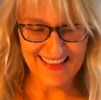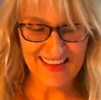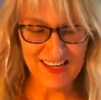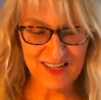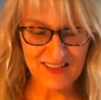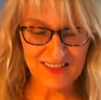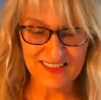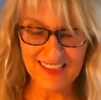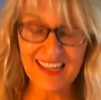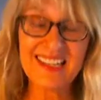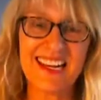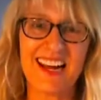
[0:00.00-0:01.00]
and that you're
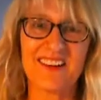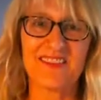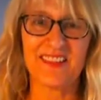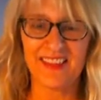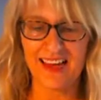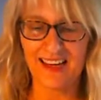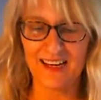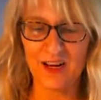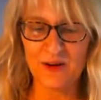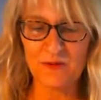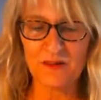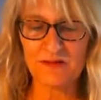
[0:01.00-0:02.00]
done now with that.
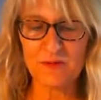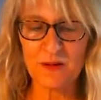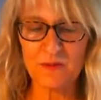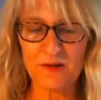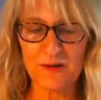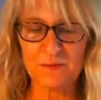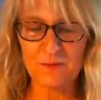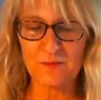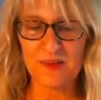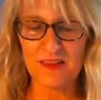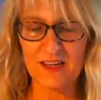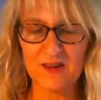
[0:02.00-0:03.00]
Well, remember
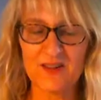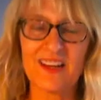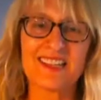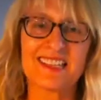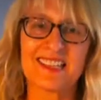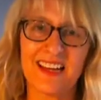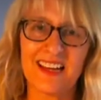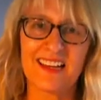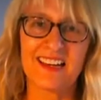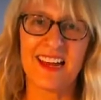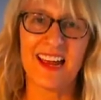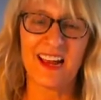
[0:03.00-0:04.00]
that you're not
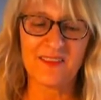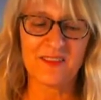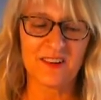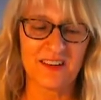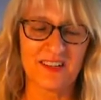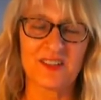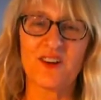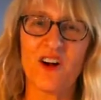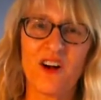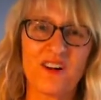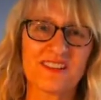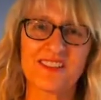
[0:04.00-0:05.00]
done ever. You're
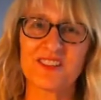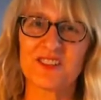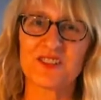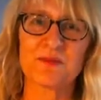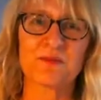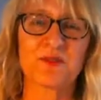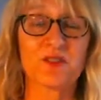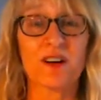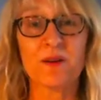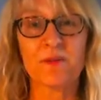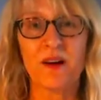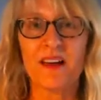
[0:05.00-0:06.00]
all, as long as you're
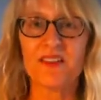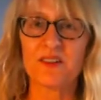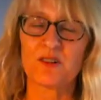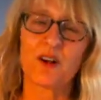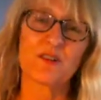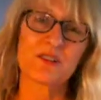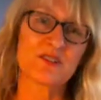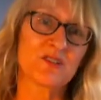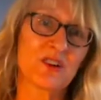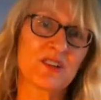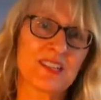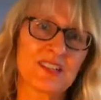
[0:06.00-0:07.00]
drawing breath, you're always
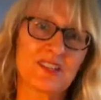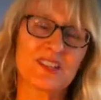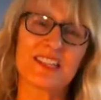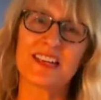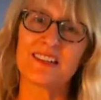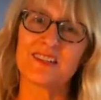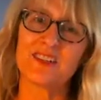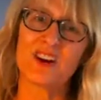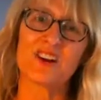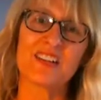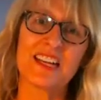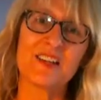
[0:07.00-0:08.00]
growing and learning and
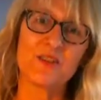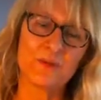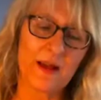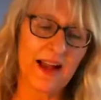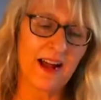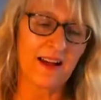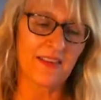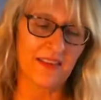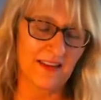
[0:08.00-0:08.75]
on a new path,